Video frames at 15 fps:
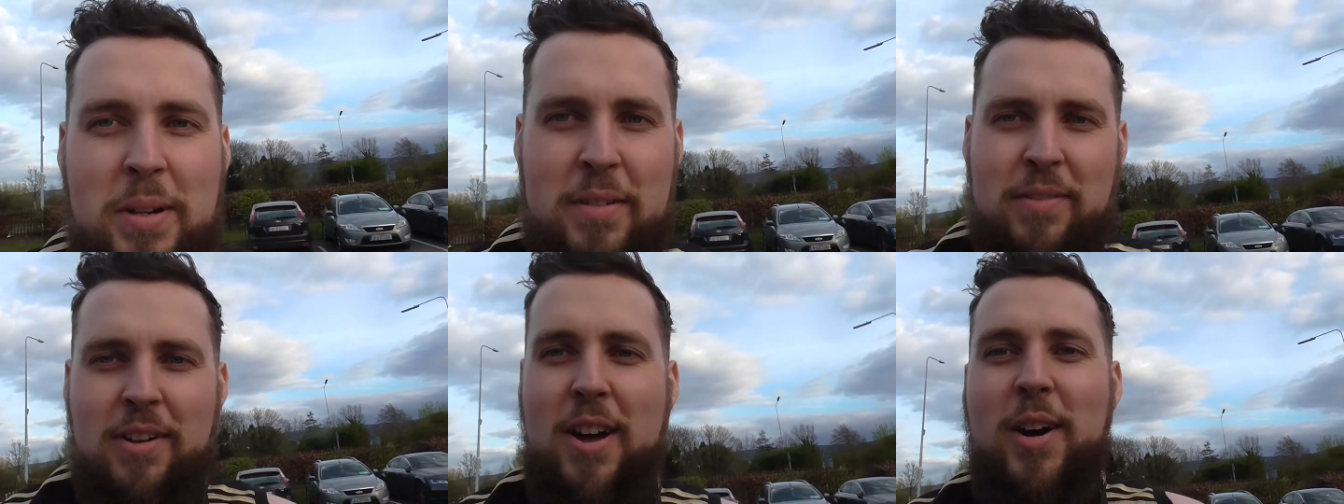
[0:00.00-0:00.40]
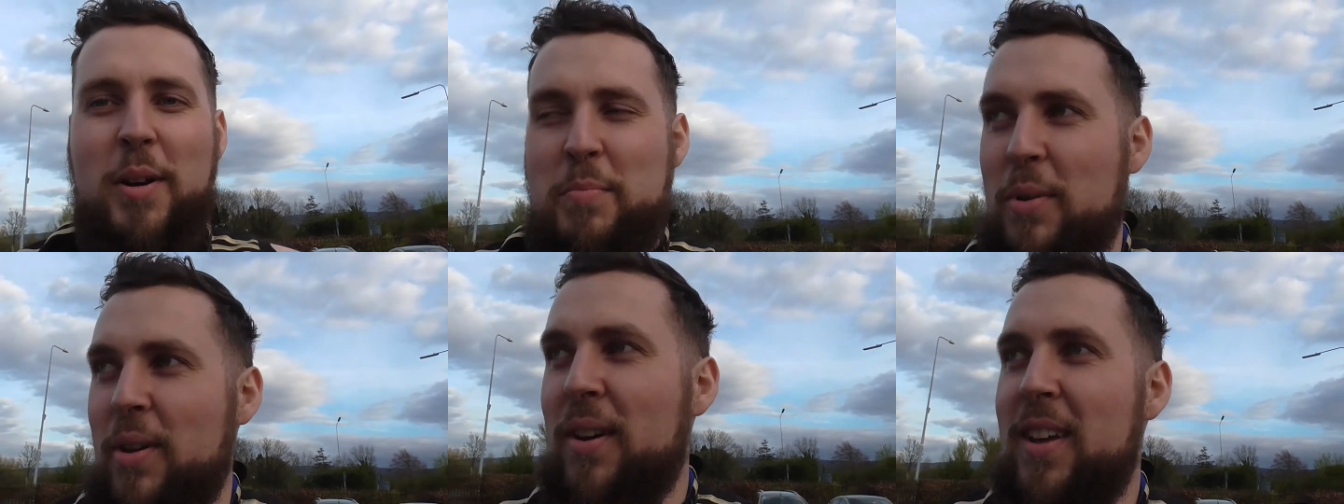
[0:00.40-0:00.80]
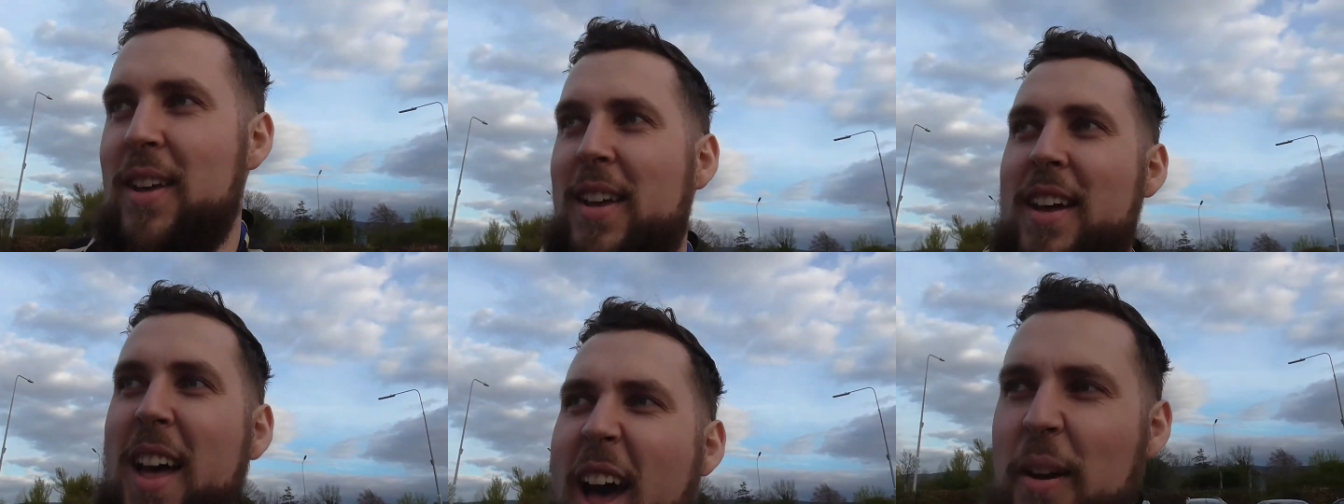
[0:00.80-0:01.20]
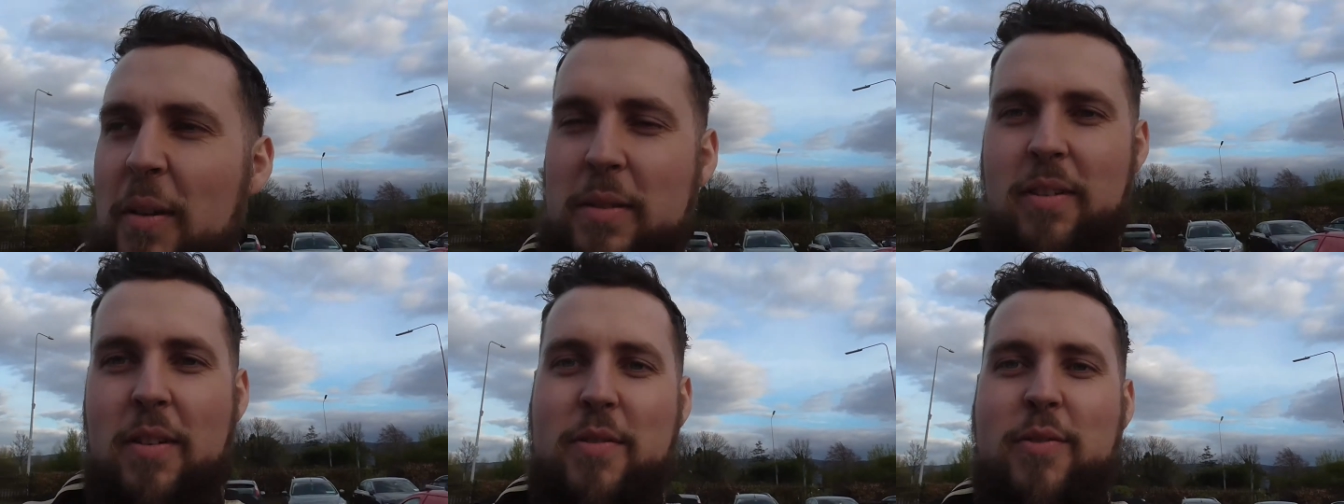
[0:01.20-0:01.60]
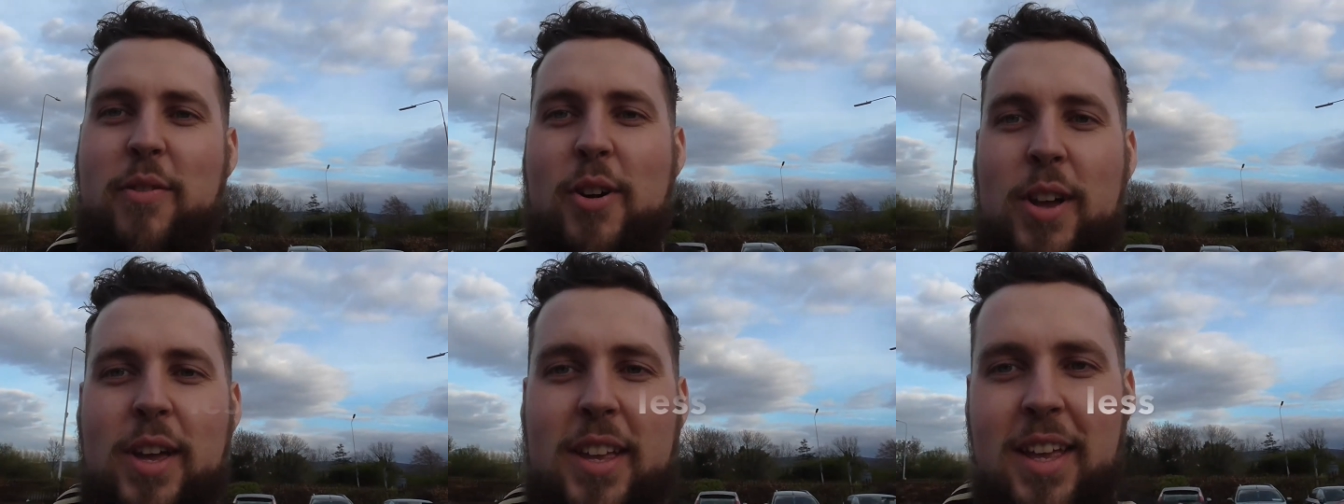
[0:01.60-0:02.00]
in my vlog, but I don't give a
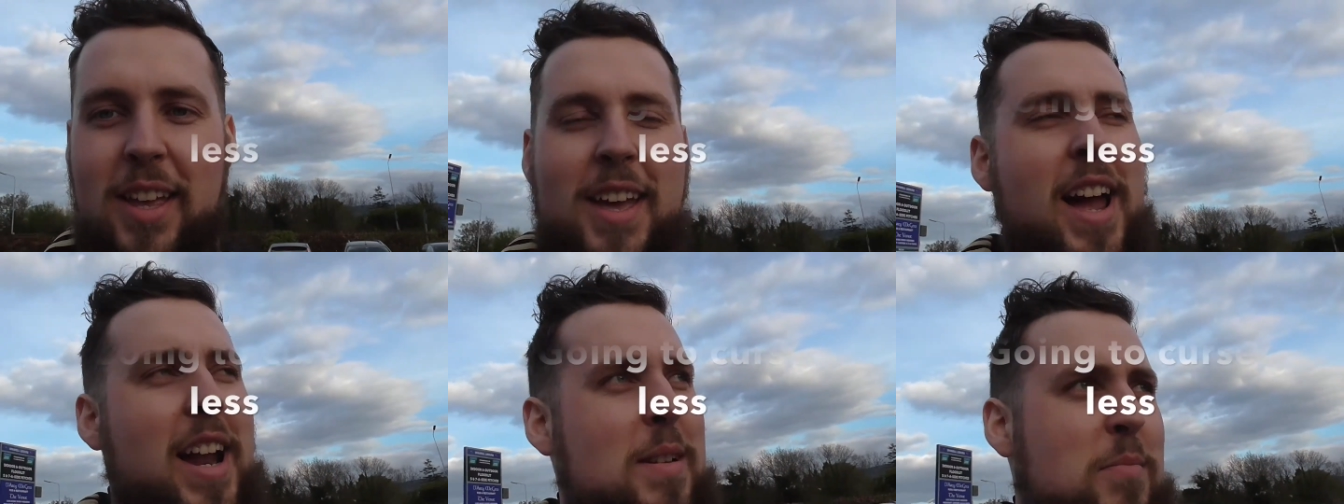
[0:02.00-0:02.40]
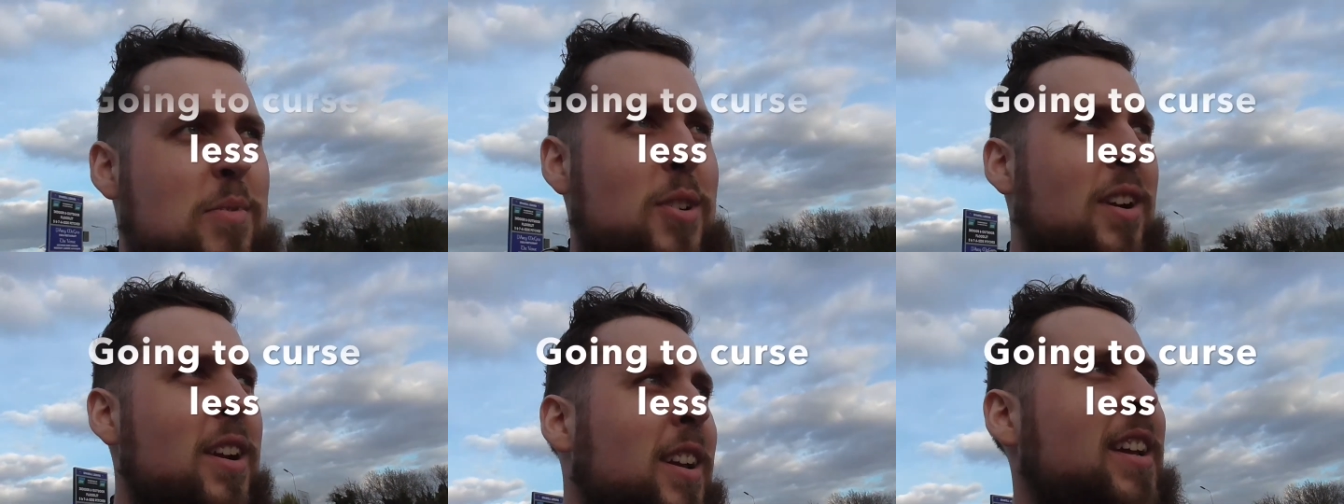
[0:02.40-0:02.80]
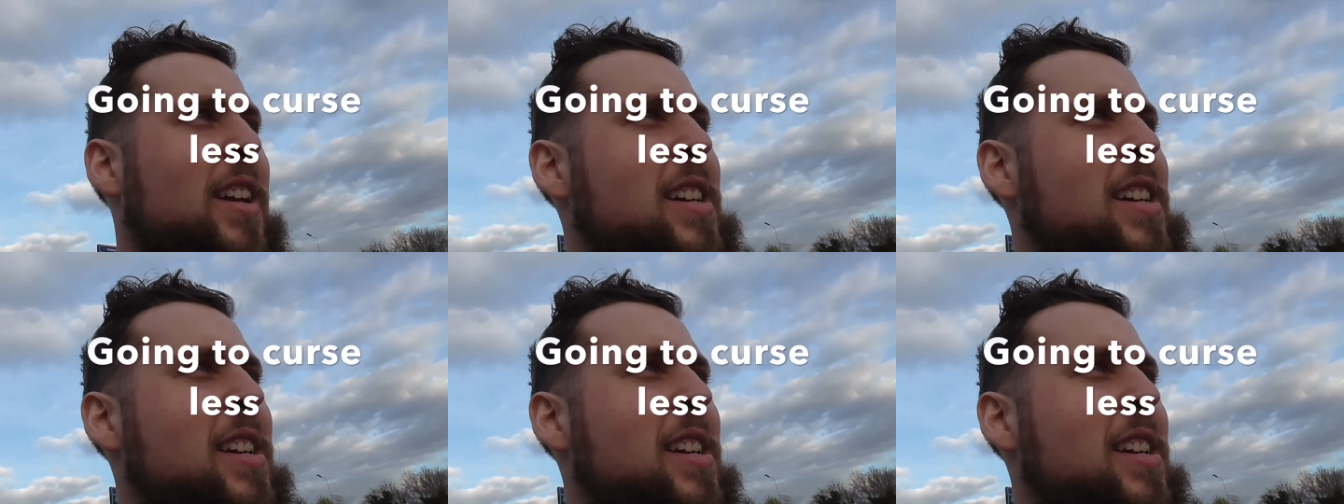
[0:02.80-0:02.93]
fuck anymore.